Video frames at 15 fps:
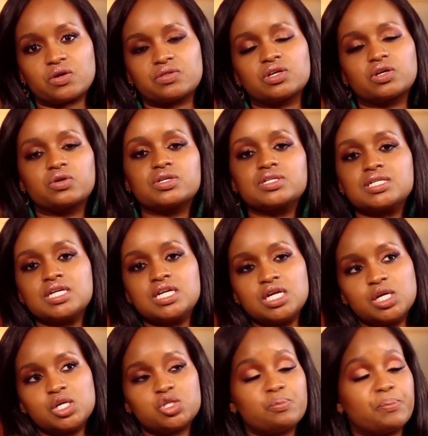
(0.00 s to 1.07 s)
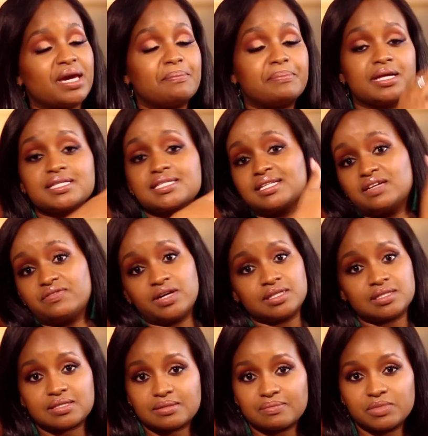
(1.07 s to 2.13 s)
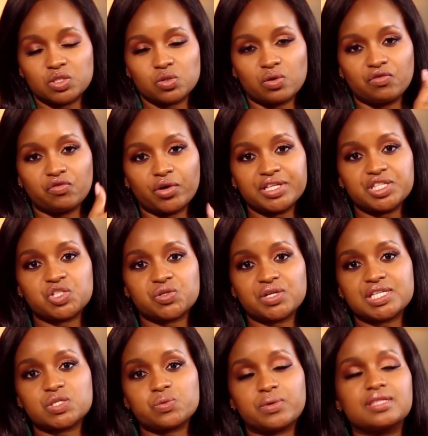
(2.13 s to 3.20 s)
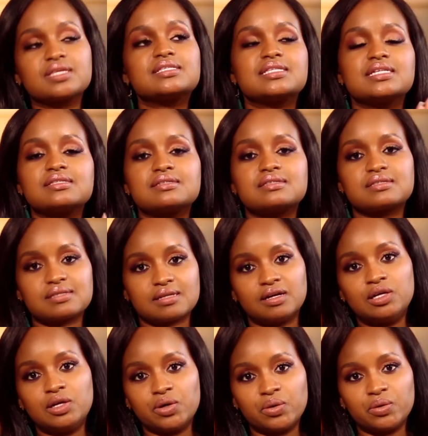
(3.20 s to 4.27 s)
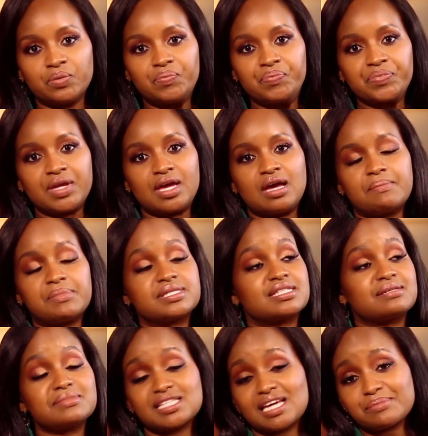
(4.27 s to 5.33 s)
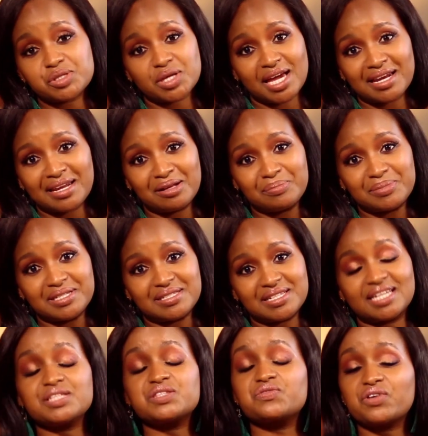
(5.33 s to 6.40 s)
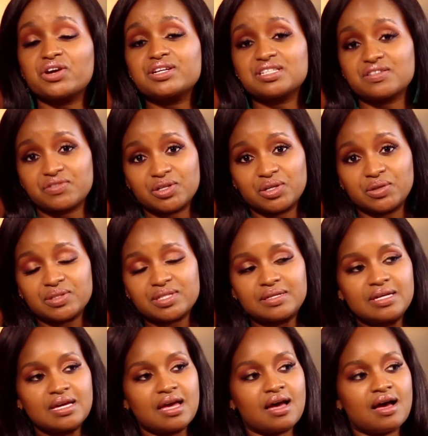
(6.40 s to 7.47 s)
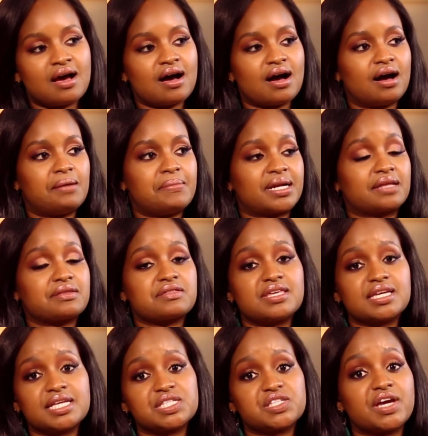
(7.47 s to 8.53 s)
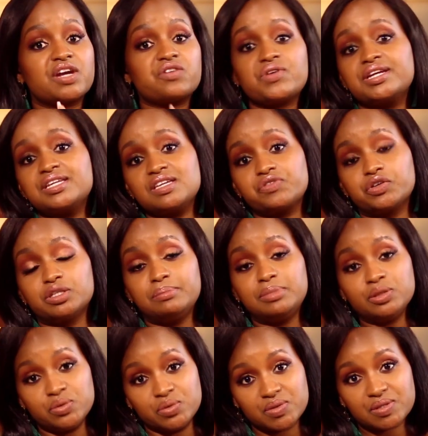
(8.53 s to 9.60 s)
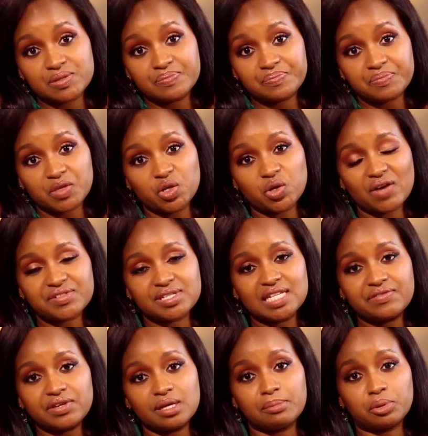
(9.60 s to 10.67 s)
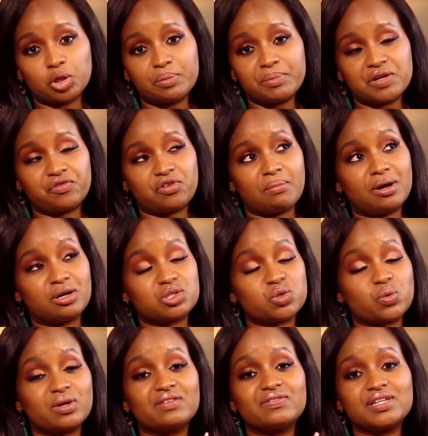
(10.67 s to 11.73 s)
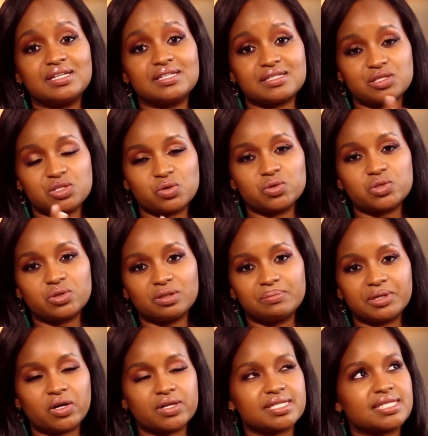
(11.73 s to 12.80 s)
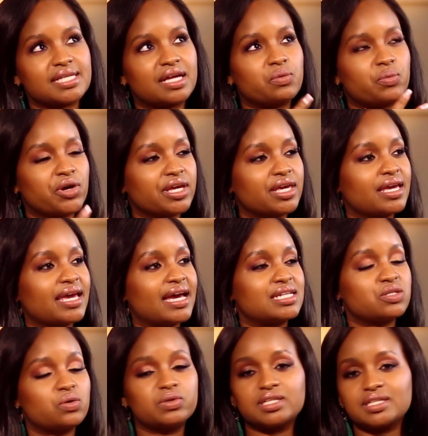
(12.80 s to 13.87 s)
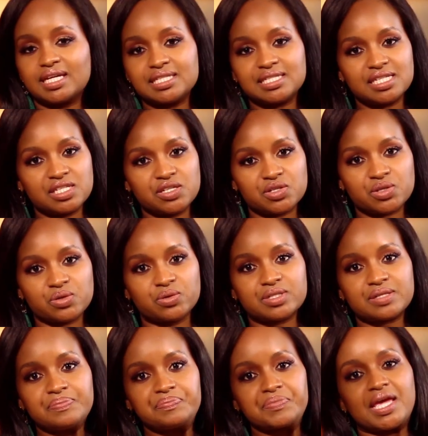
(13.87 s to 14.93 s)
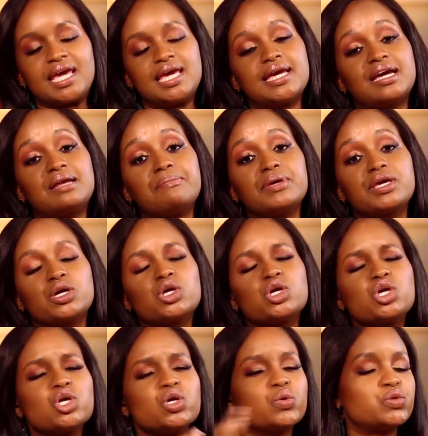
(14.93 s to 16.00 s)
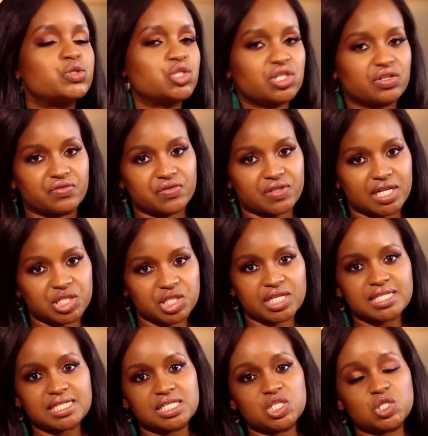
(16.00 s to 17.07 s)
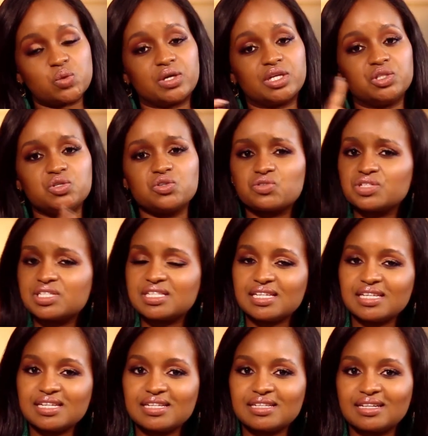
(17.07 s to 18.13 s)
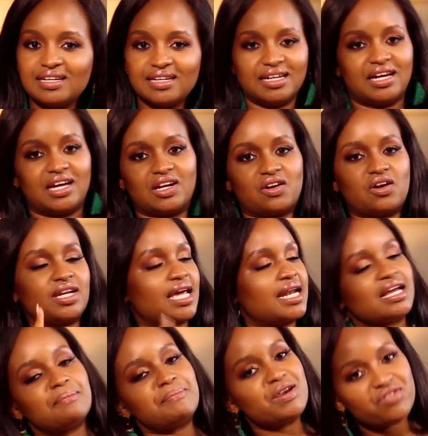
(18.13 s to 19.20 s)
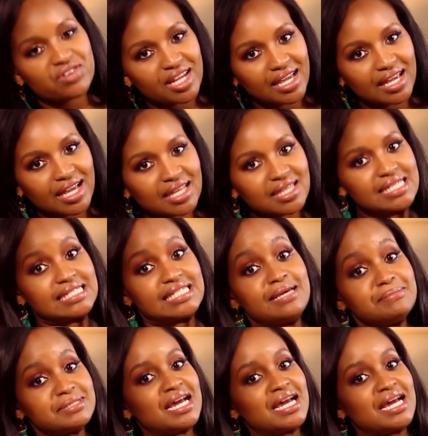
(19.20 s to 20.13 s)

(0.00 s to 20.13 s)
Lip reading: on the good to pay bills in advance to avoid stress when the seasons are low. But sometimes you can't help it and it's very difficult. Another thing is get ready for the blues. You know, after leaving employment for about 12 years in total, because I started working at only 19 years old, it can be a huge shift. Adjusting to a new routine, not getting up every day at the same